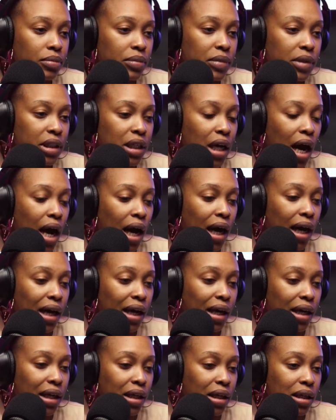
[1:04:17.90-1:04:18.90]

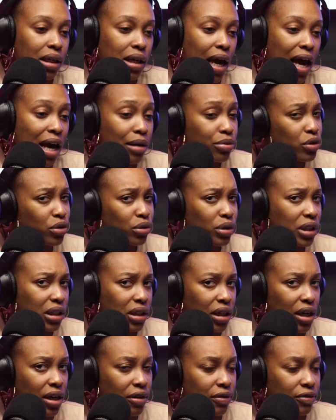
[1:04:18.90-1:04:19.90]
I absolutely
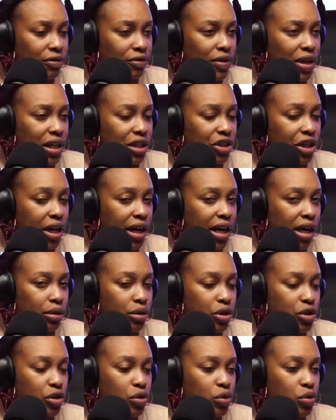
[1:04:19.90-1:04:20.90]
love, and shout out
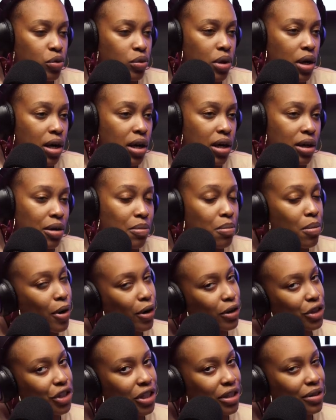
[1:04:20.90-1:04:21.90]
to
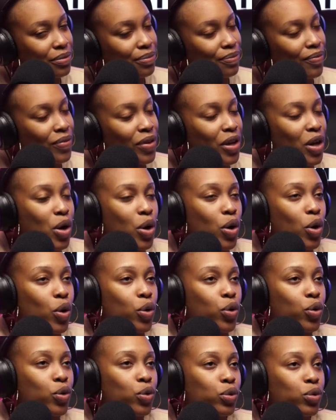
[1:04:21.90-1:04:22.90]
Marsha,
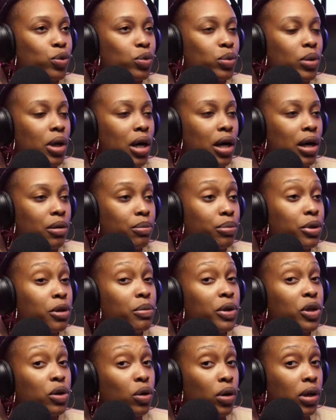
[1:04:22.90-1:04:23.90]
who put
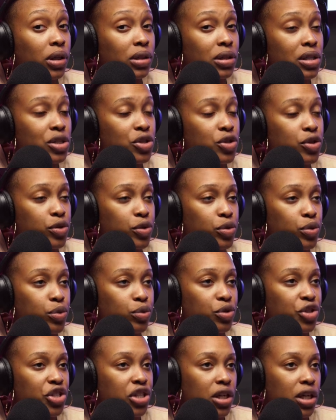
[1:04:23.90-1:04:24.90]
me on to
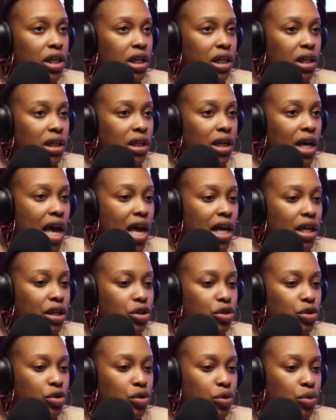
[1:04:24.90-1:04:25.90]
Janine and
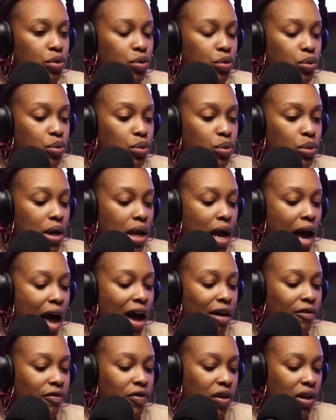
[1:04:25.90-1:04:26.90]
to
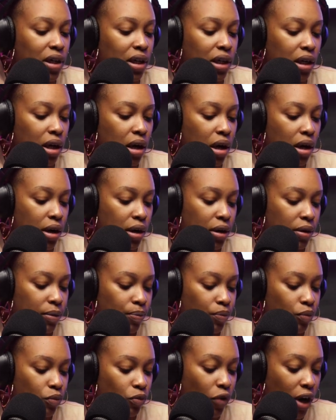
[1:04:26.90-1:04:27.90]
having
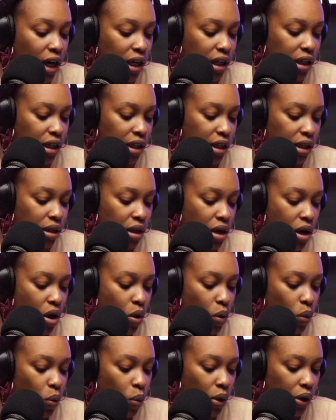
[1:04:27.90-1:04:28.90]
Reiki
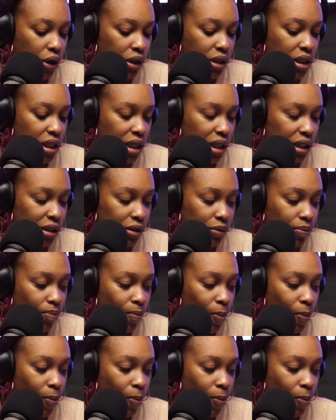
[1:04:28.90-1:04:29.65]
work done.